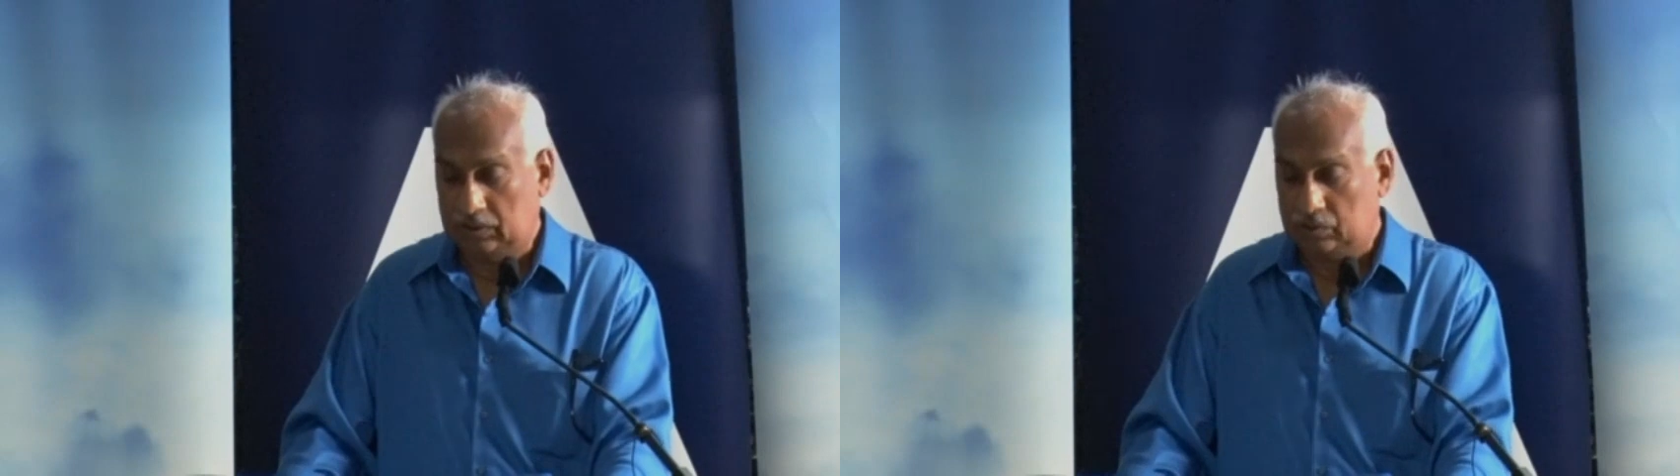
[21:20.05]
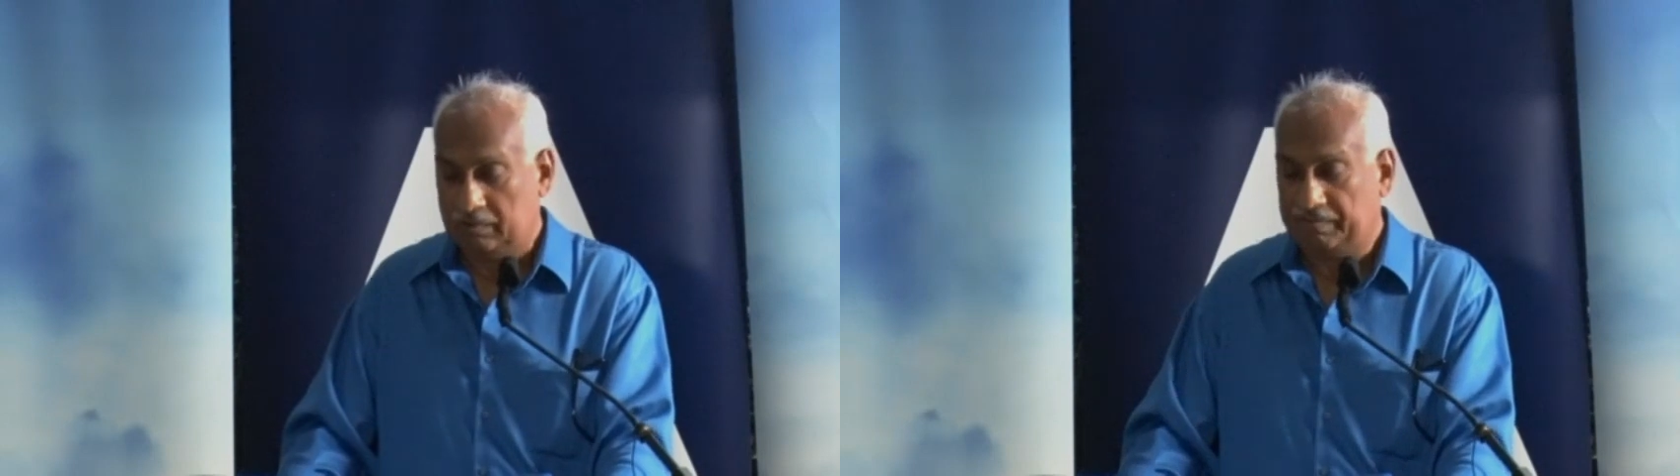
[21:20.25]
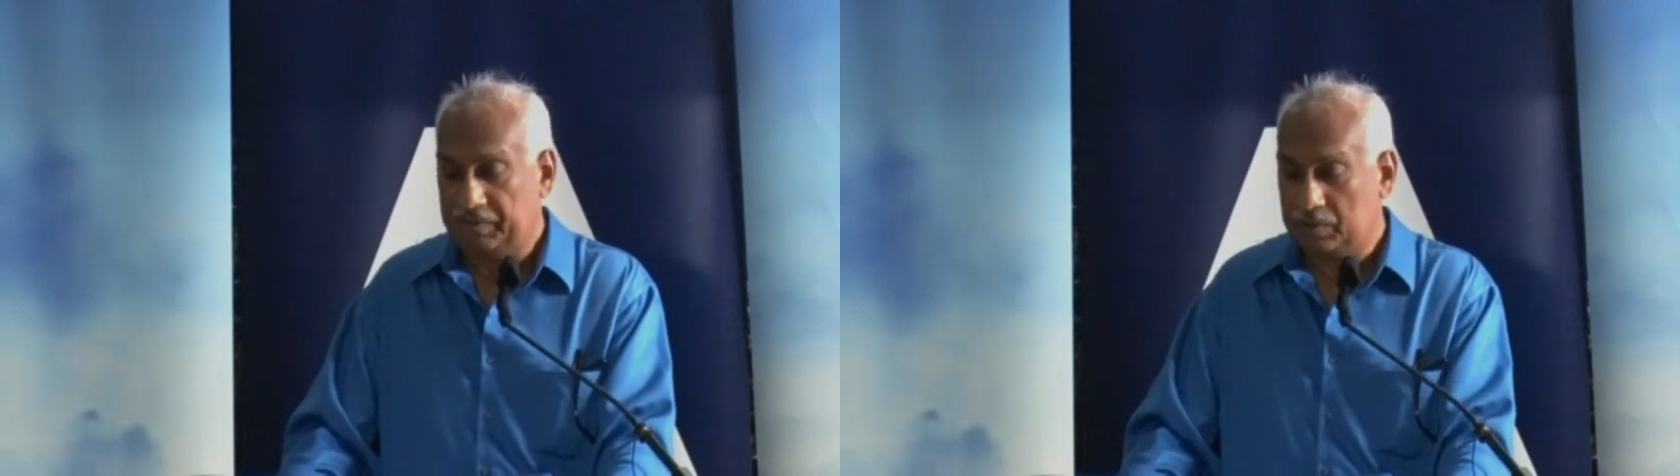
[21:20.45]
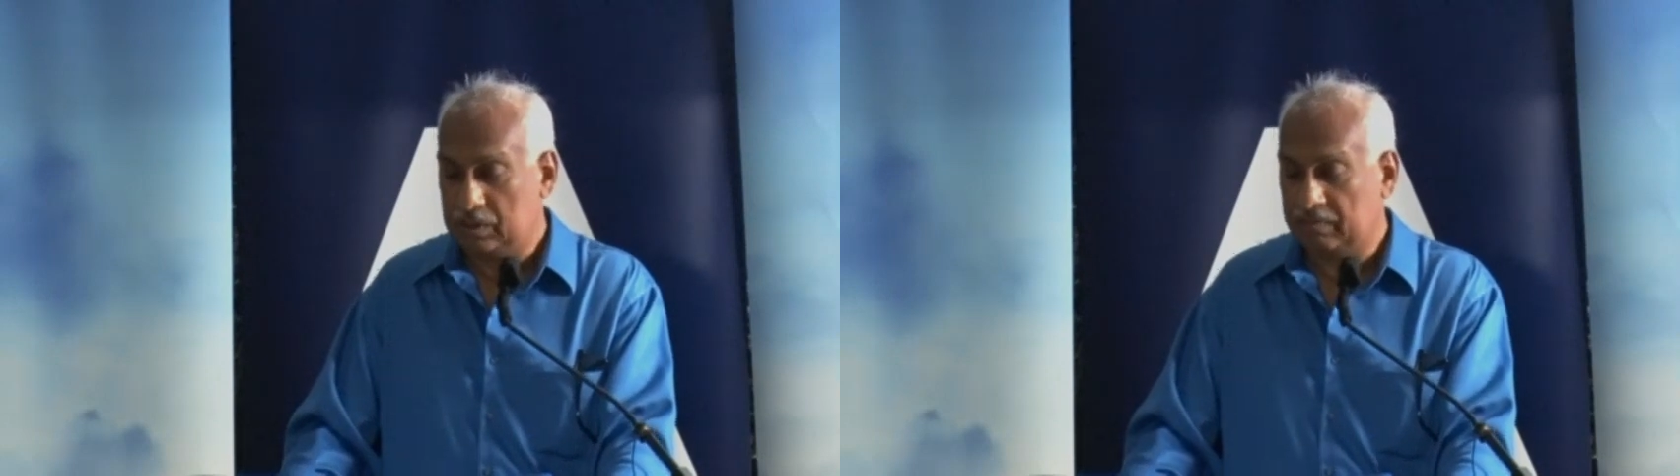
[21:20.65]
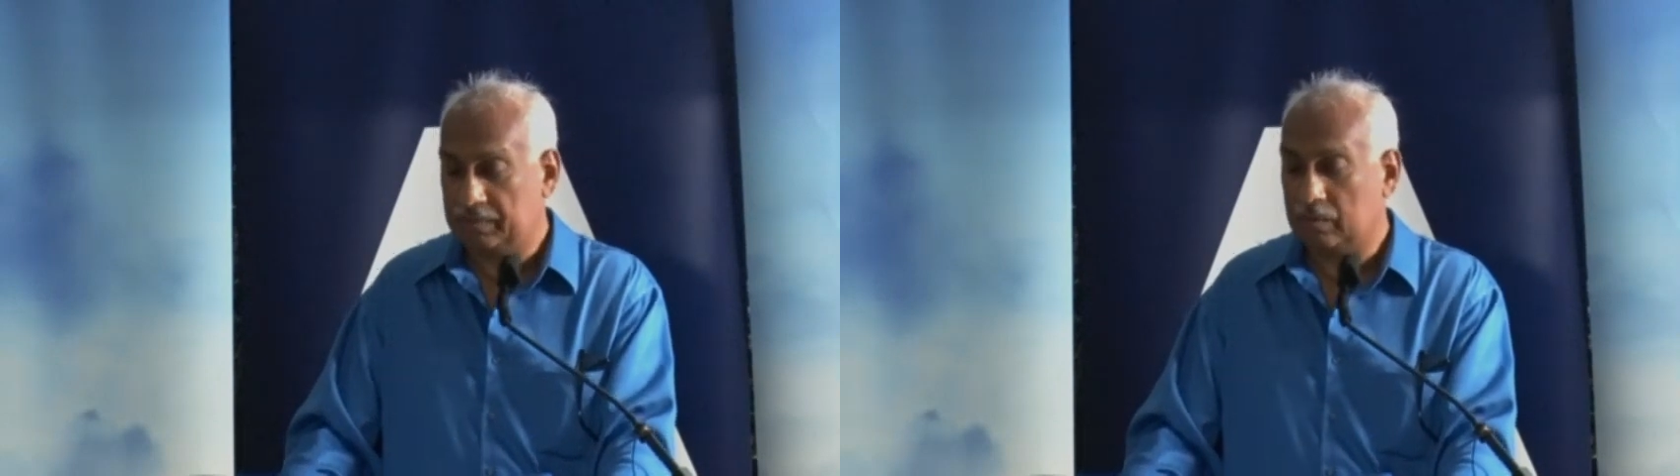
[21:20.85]
to a
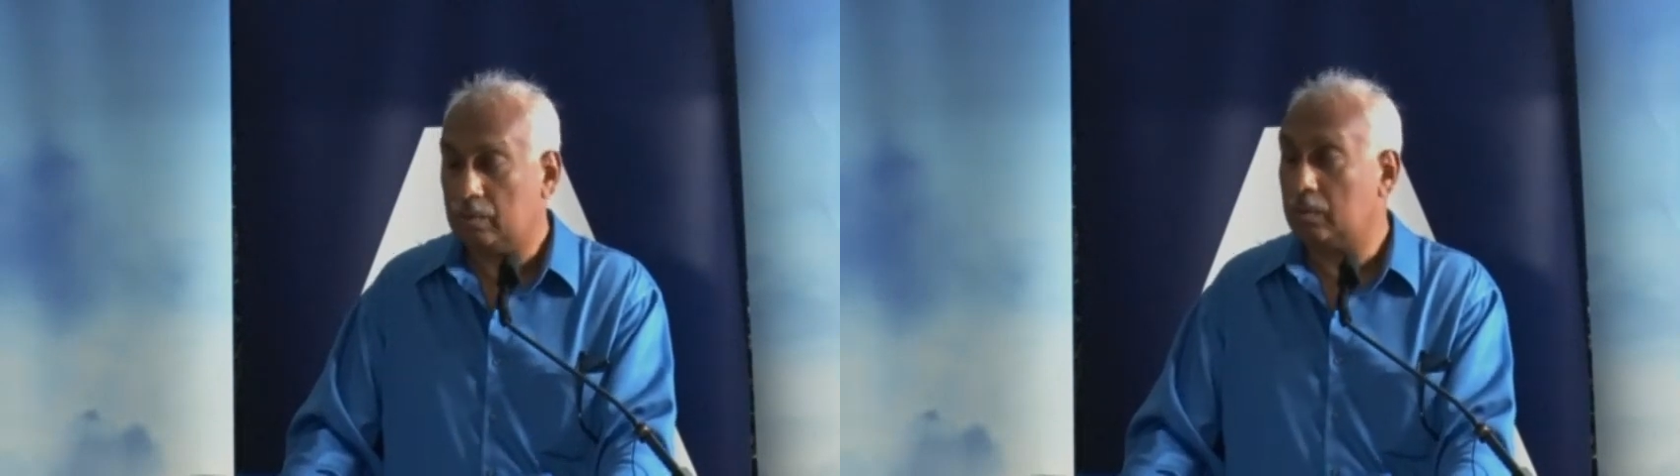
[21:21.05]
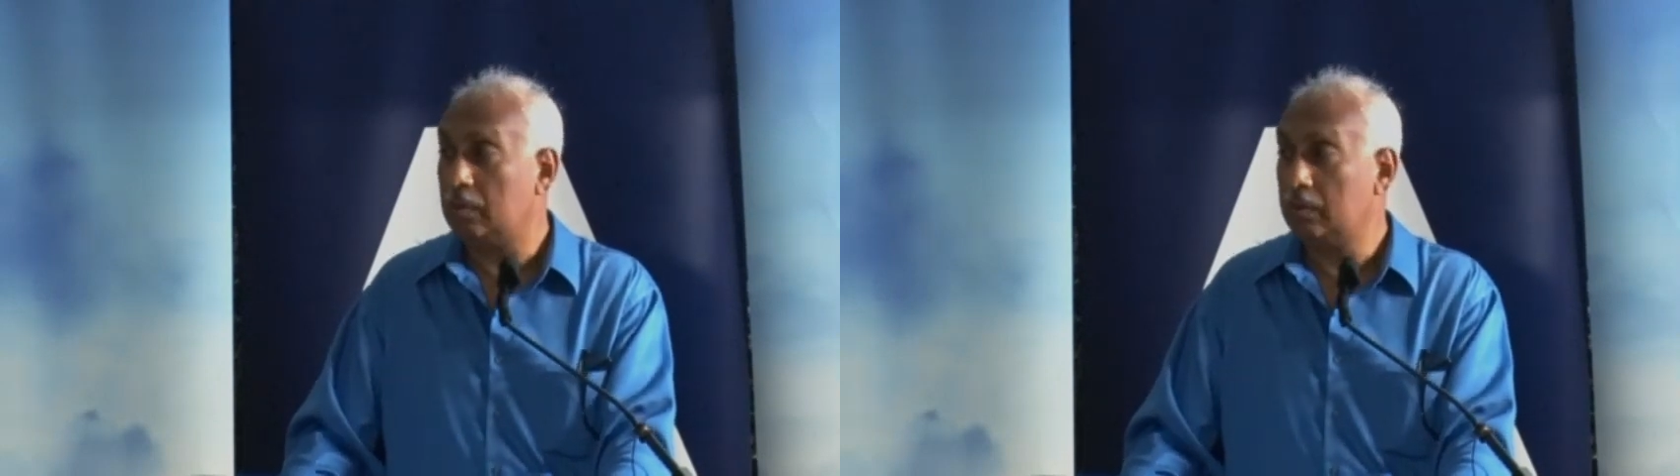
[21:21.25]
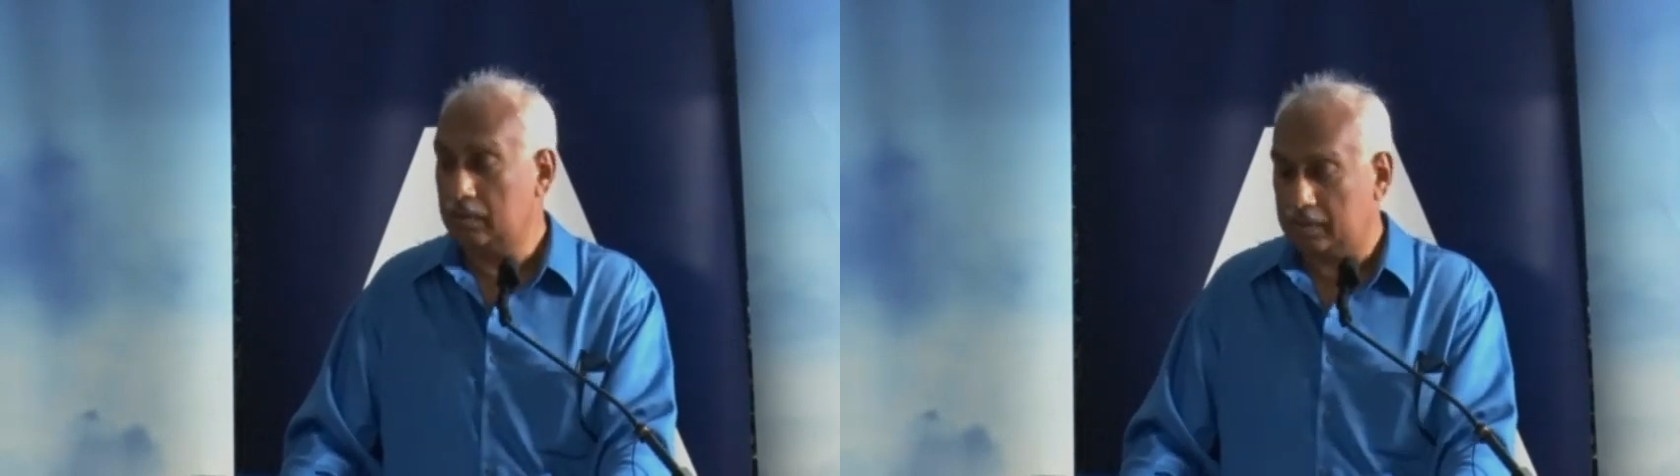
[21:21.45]
future for all